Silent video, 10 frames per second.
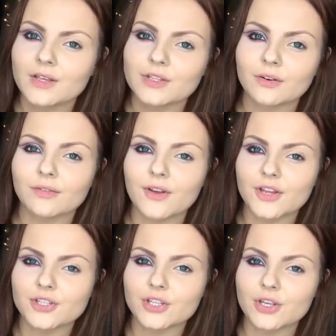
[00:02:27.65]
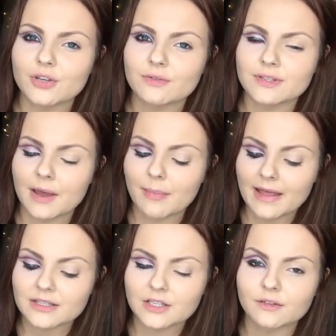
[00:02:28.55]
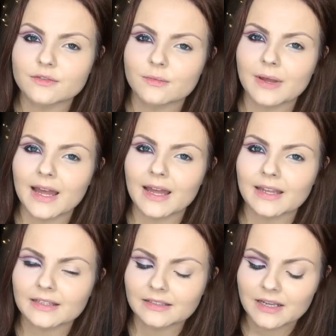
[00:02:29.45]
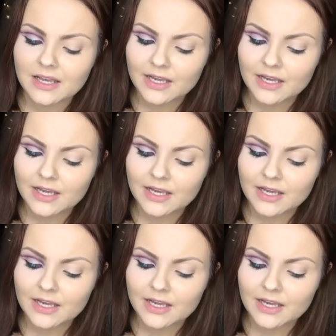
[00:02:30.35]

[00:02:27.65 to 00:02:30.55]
So first you use a pencil of some kind.